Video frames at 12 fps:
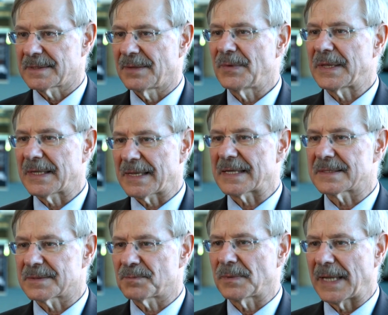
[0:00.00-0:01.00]
And we think
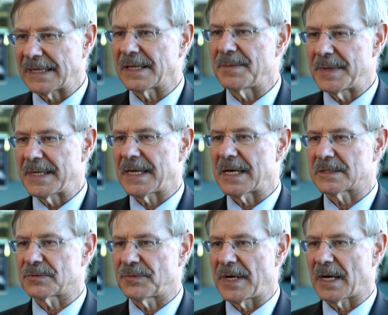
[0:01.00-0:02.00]
that's likely to be the case
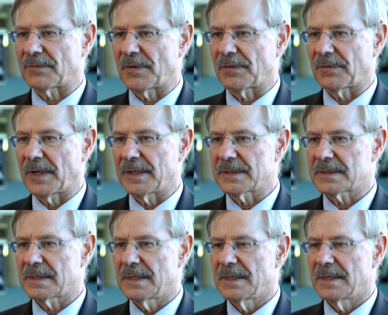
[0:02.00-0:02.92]
in reactive arthritis.